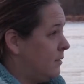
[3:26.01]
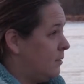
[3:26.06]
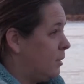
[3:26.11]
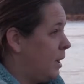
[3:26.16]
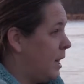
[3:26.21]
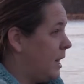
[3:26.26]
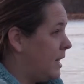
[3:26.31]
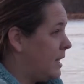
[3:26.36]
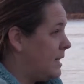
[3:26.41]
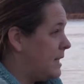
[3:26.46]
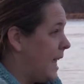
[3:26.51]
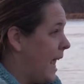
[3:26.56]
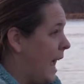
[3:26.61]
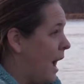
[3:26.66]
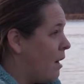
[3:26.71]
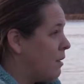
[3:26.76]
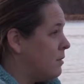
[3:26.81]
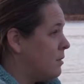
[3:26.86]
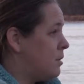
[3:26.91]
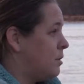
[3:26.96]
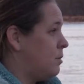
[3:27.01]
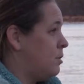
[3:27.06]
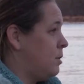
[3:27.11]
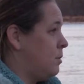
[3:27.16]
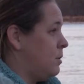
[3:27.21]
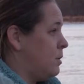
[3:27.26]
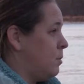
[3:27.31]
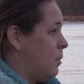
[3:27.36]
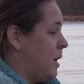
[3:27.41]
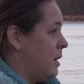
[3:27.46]
right in town, so
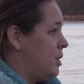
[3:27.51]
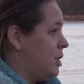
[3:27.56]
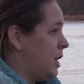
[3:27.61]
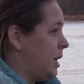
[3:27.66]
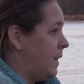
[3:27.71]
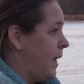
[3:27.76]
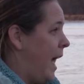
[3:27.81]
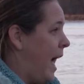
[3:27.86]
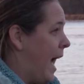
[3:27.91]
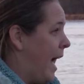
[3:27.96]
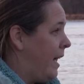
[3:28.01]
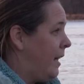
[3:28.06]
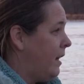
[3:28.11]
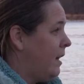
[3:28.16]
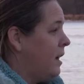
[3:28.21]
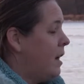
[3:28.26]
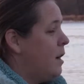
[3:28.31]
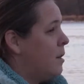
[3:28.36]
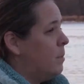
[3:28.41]
she was watching that,